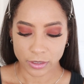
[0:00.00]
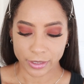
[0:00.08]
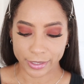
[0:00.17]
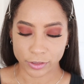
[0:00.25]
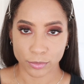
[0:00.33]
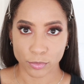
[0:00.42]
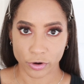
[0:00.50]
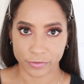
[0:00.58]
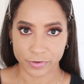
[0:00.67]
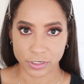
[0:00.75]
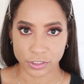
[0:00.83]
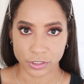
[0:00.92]
like the
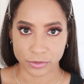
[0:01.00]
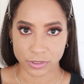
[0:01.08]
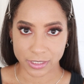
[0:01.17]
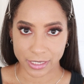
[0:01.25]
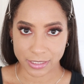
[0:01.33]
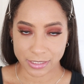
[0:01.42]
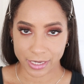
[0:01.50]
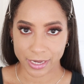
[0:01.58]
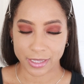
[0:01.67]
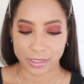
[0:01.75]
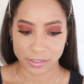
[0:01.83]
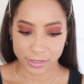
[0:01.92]
Morphe 2 skin tint
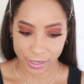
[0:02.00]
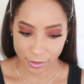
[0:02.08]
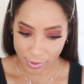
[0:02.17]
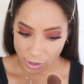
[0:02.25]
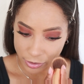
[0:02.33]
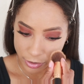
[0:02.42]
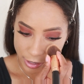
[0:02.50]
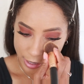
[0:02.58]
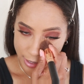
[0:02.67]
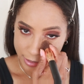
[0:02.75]
and the setting powder,